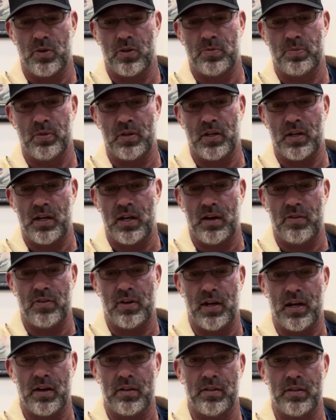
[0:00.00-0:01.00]
splitty every
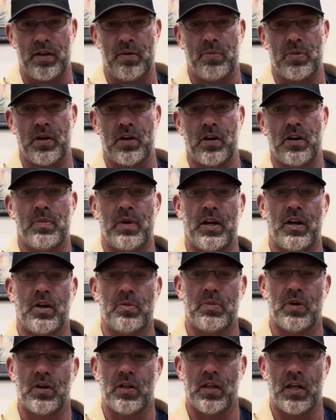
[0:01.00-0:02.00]
now and then, but it hurt my
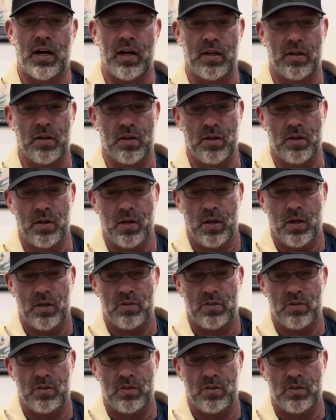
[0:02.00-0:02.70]
elbow a lot,